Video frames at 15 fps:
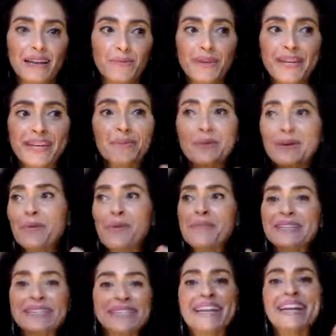we, we, we
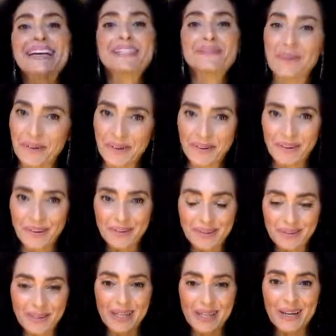miss the next miracle
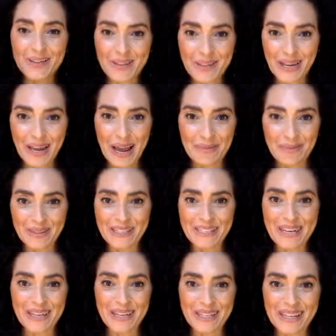when the other thing yes. happens
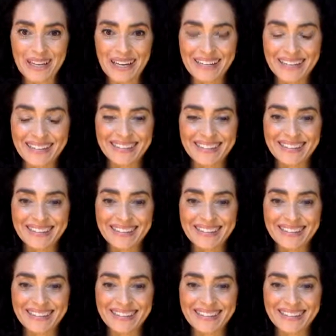down the line.